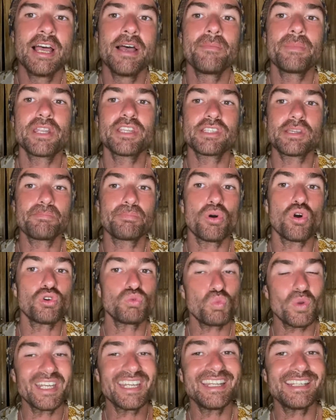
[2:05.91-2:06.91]
But it's
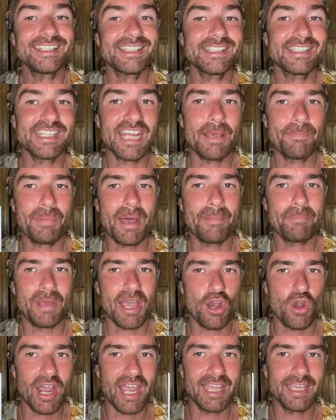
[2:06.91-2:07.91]
important we need to step up
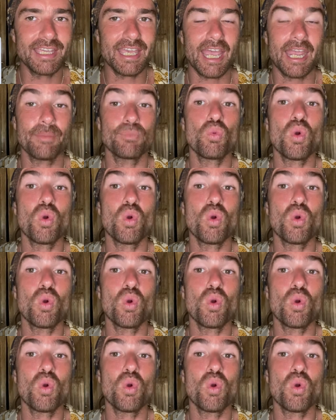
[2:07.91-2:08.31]
our A game.